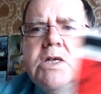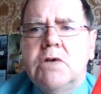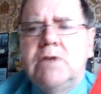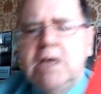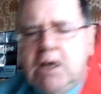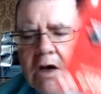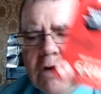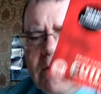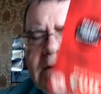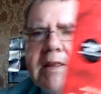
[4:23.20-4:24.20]
So there you
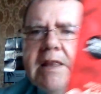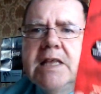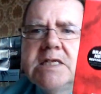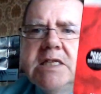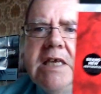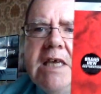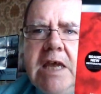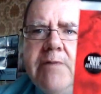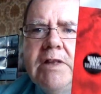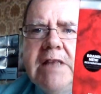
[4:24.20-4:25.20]
go. That's The
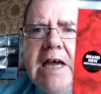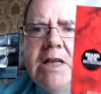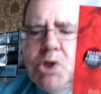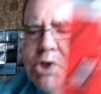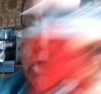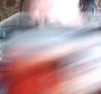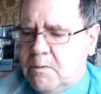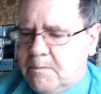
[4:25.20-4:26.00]
Evil Dead 2.